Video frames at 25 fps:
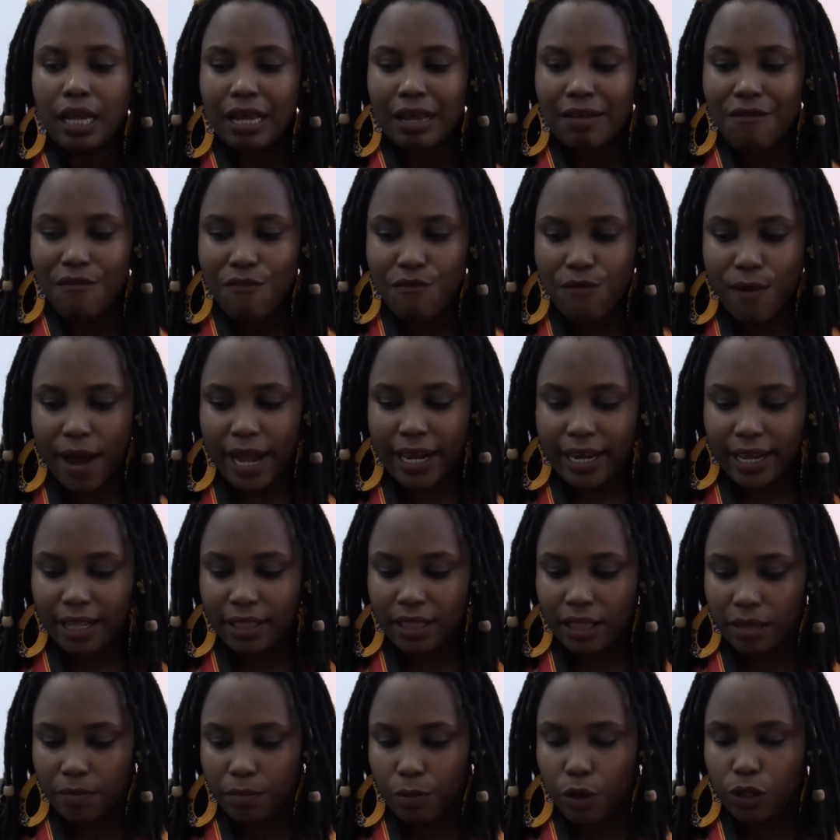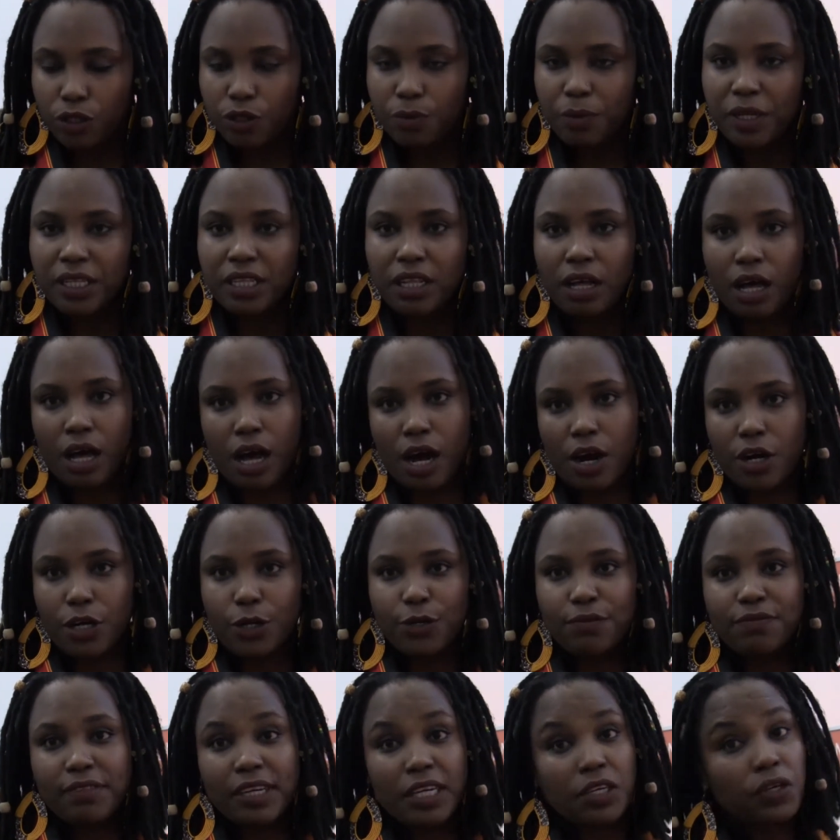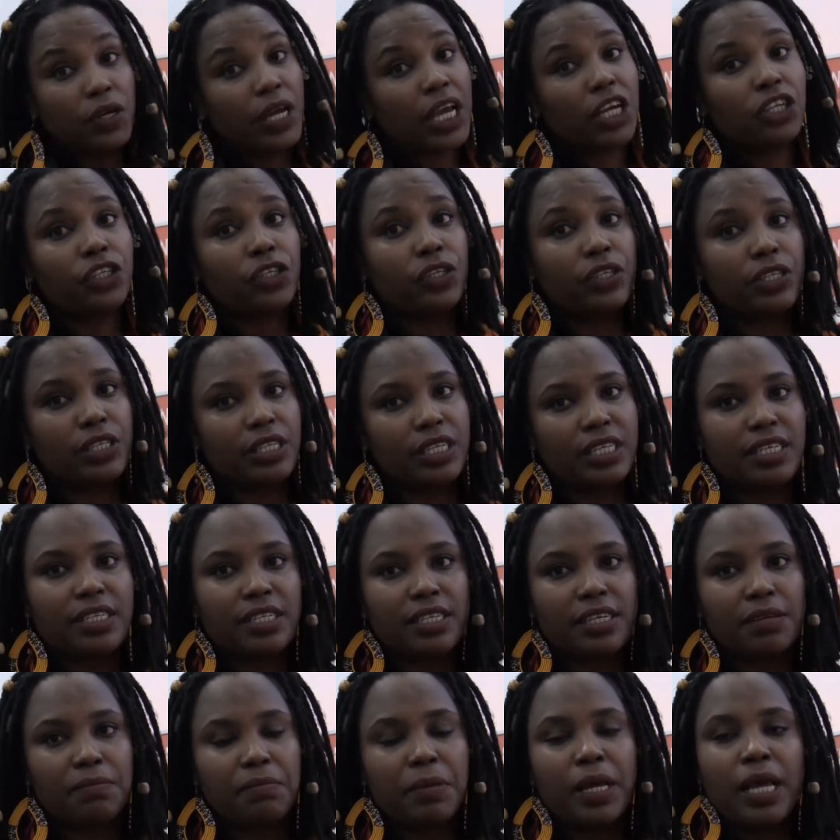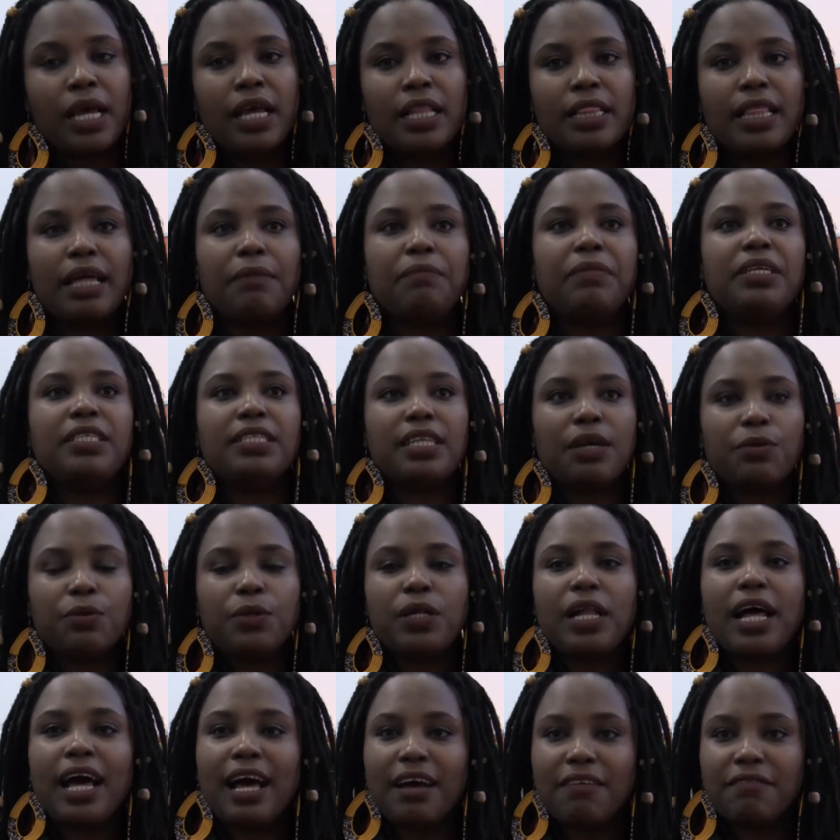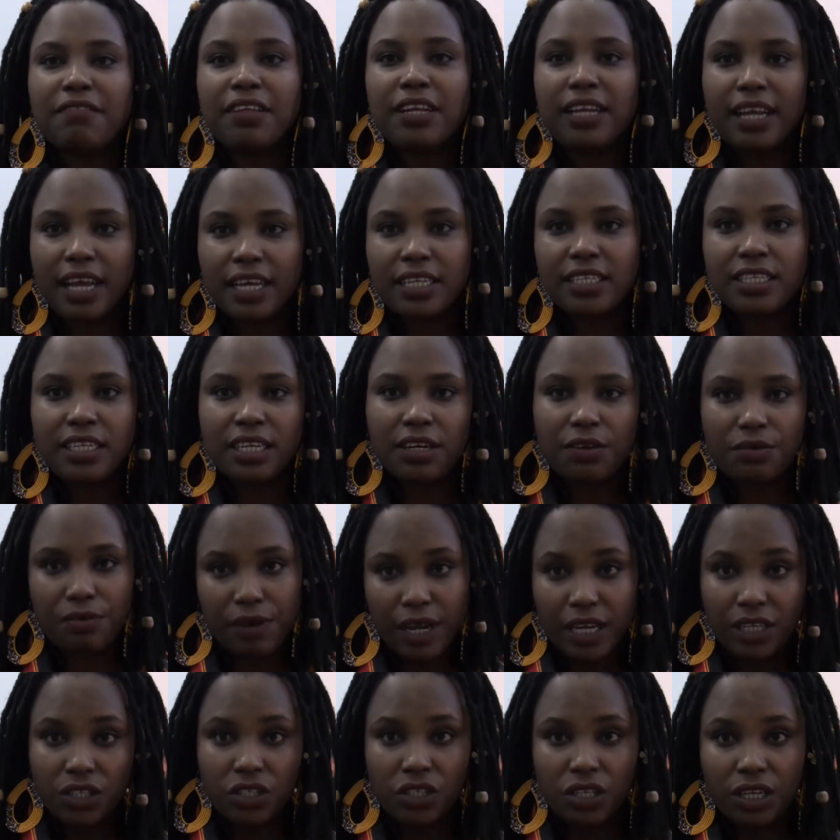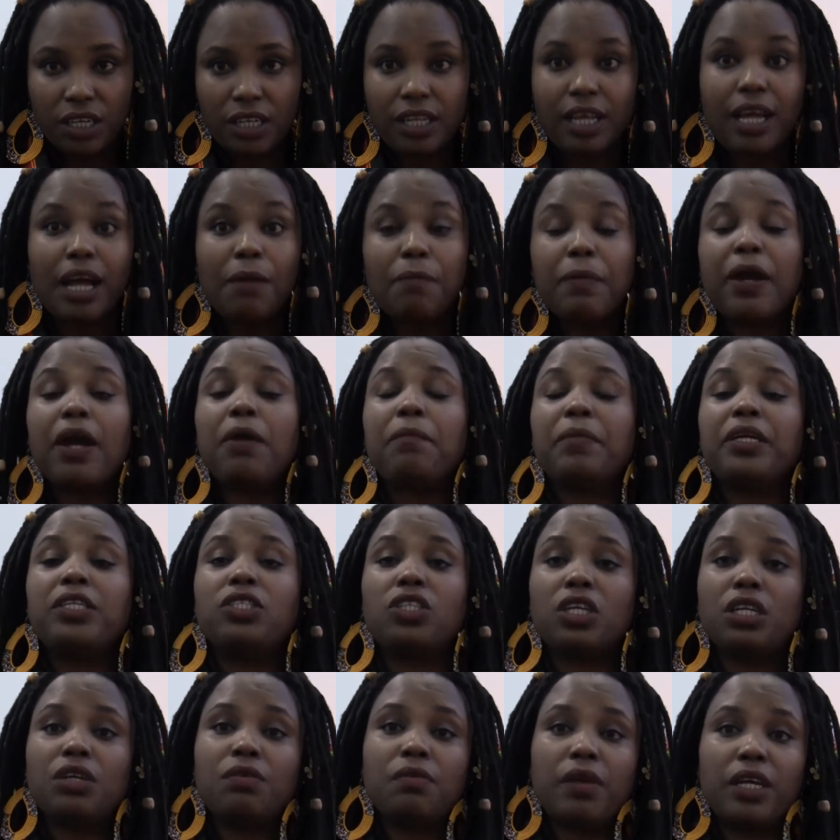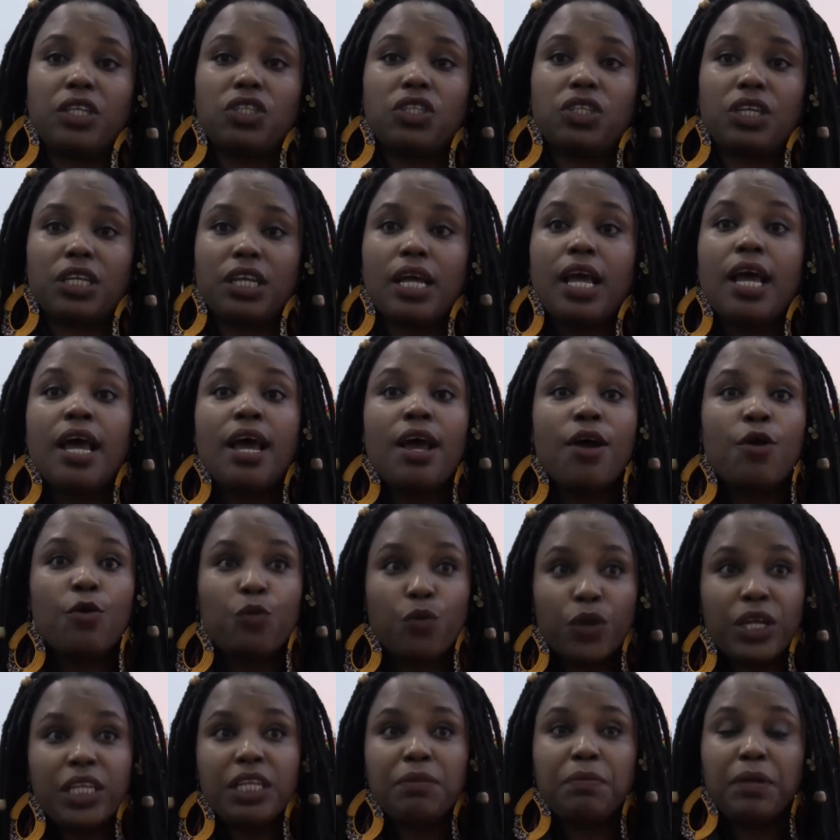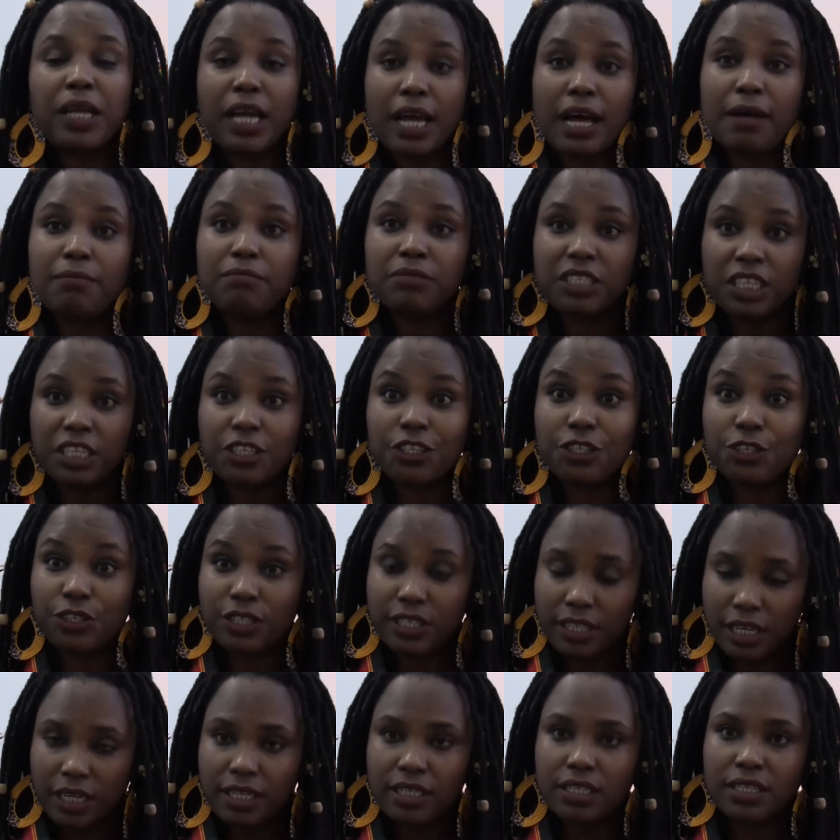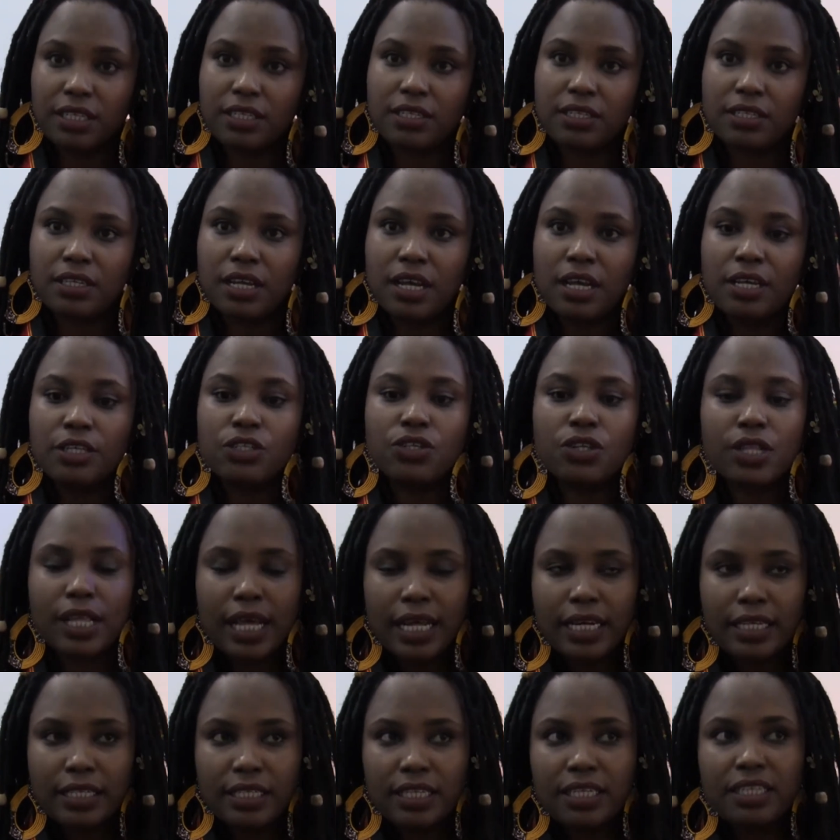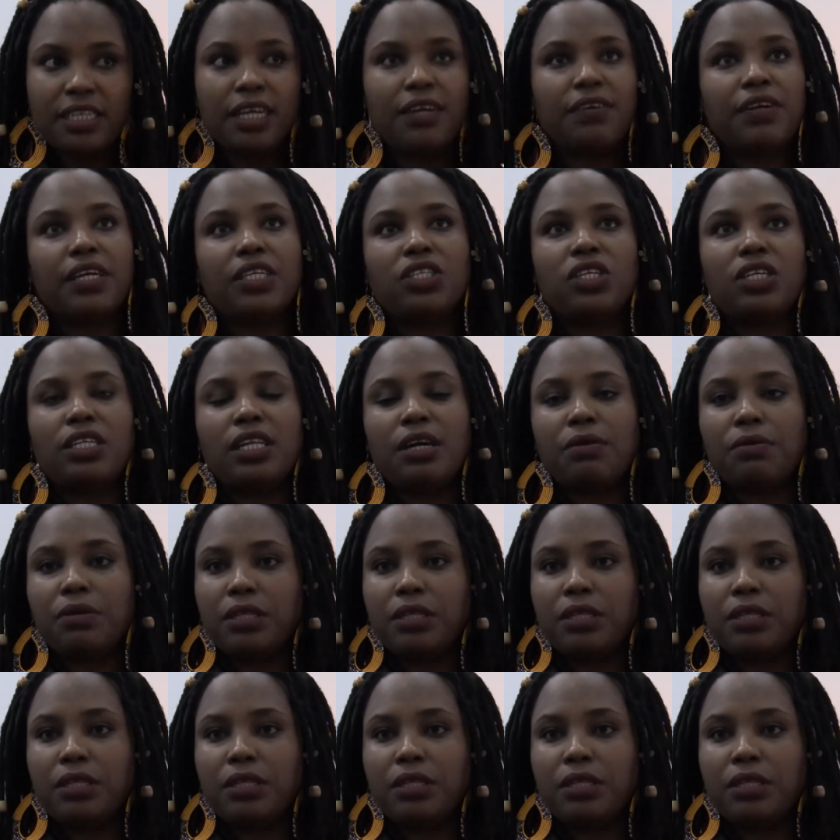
right at the bottom, at the heart of the education system, that means that we'll have the next generation, the upcoming generation, really become digital citizens. So that is the direction that we're